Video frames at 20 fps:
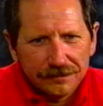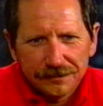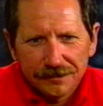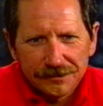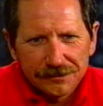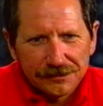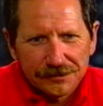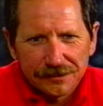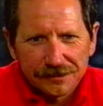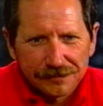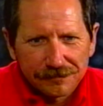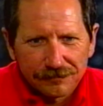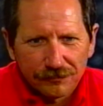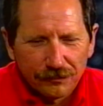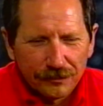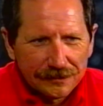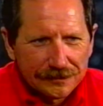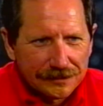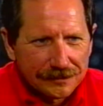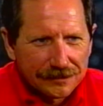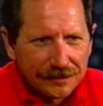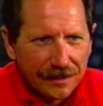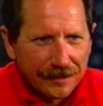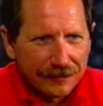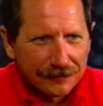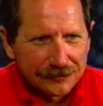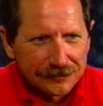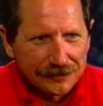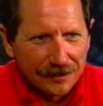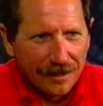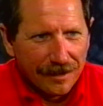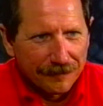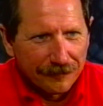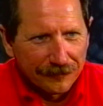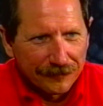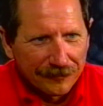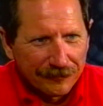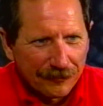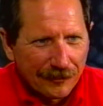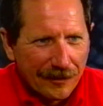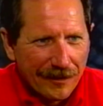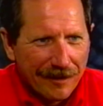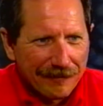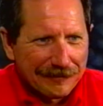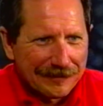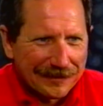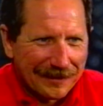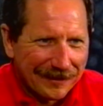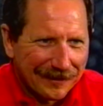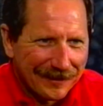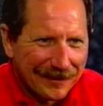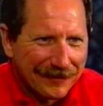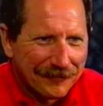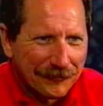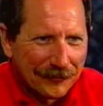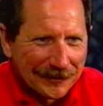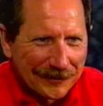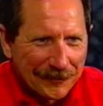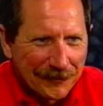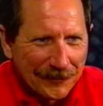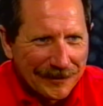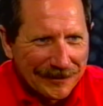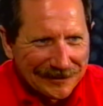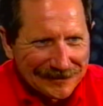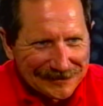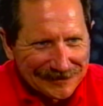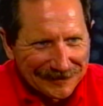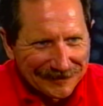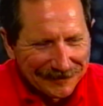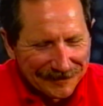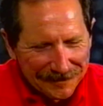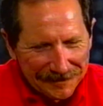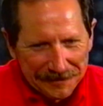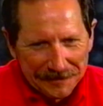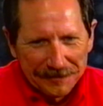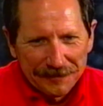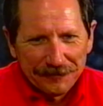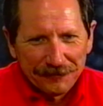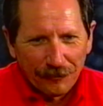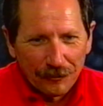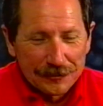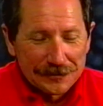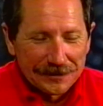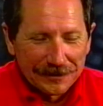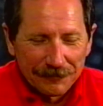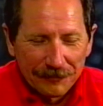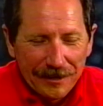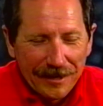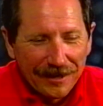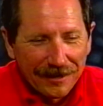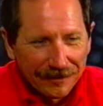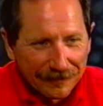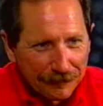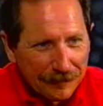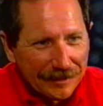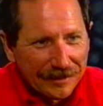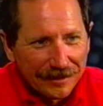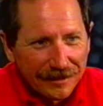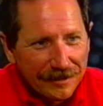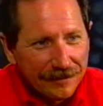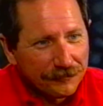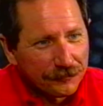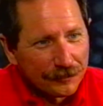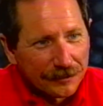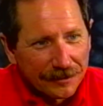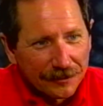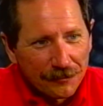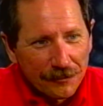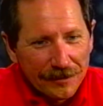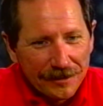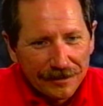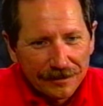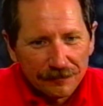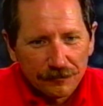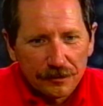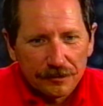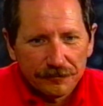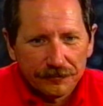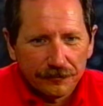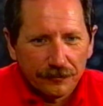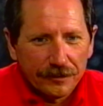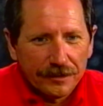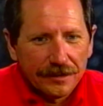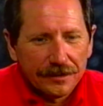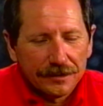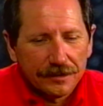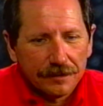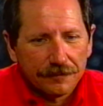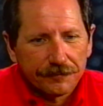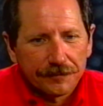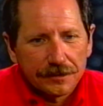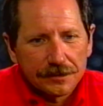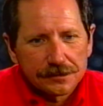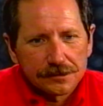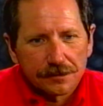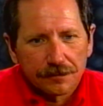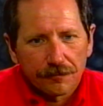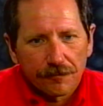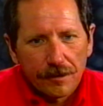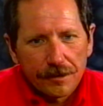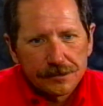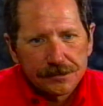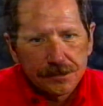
It's just, when's this thing going to stop? And we're going to have anything left when it quits. And fortunately, we had a little bit left when it quit, and we, we ended up finishing the race